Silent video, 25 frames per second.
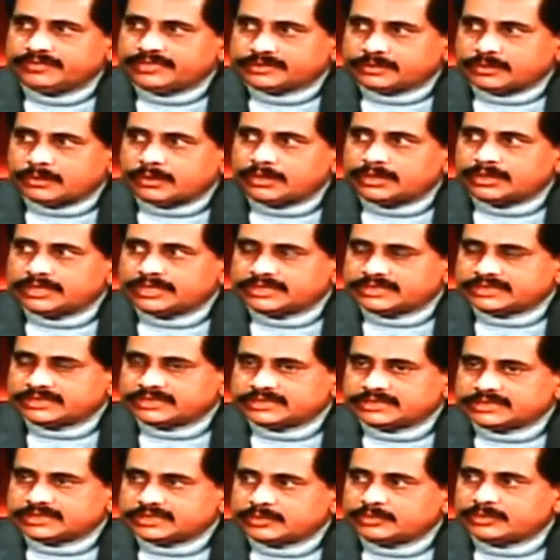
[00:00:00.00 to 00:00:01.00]
With all that,
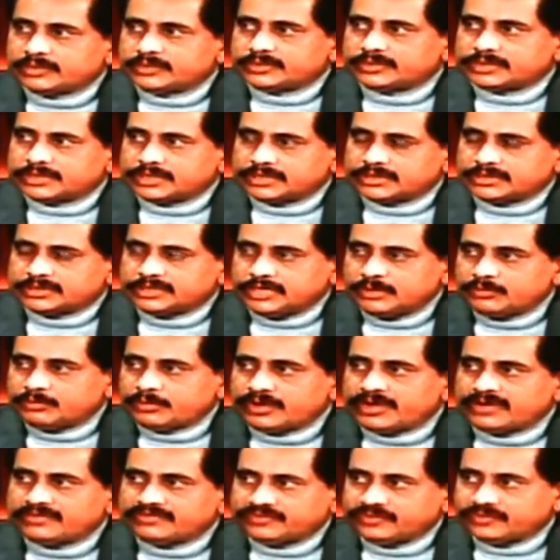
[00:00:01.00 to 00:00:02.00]
about
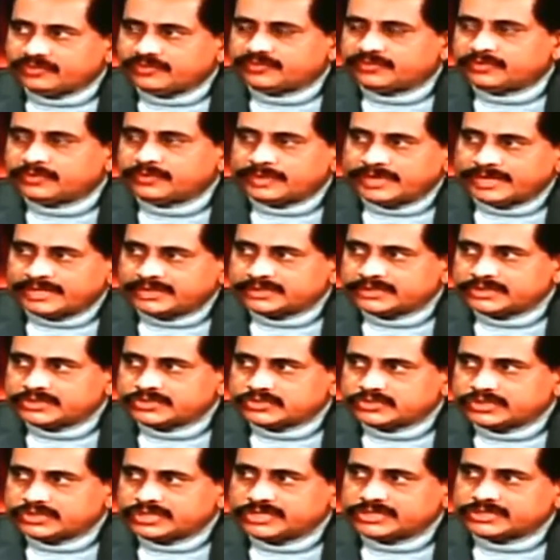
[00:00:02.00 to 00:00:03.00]
3.44 at
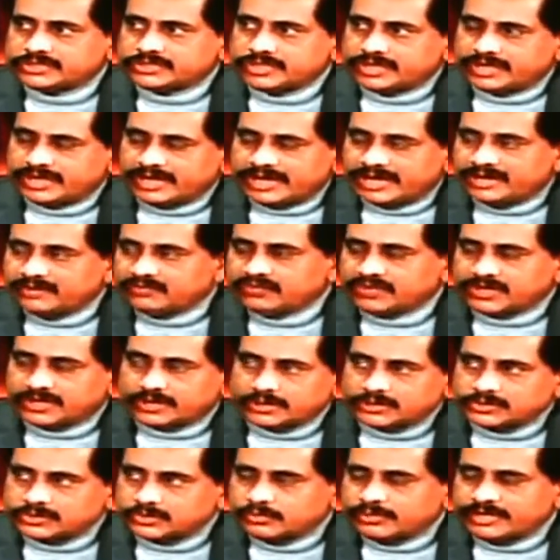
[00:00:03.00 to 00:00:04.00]
this stage, and
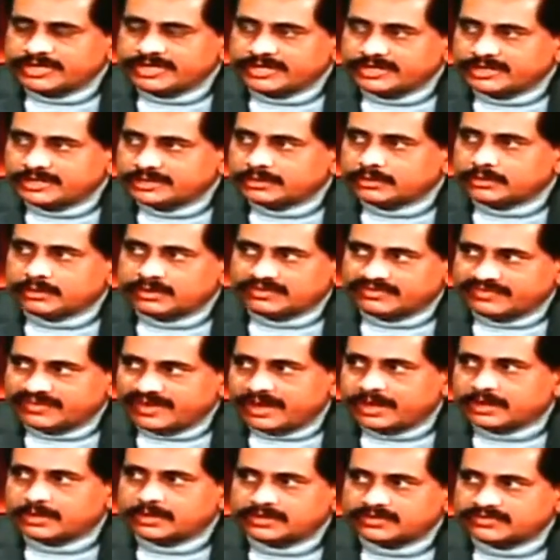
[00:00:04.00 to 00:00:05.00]
we're also bringing a lot
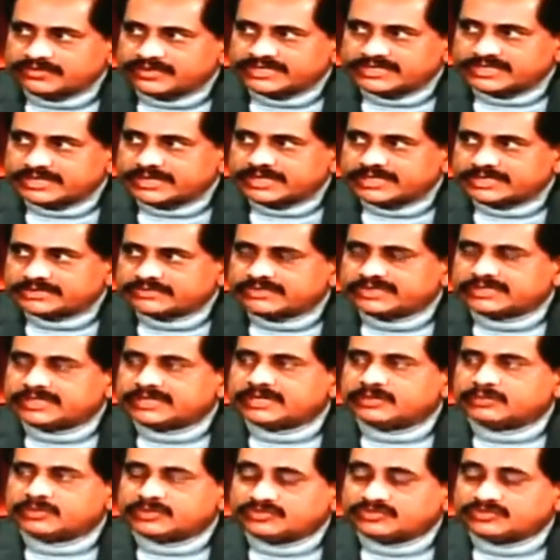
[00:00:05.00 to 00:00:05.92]
of add-on facilities with that.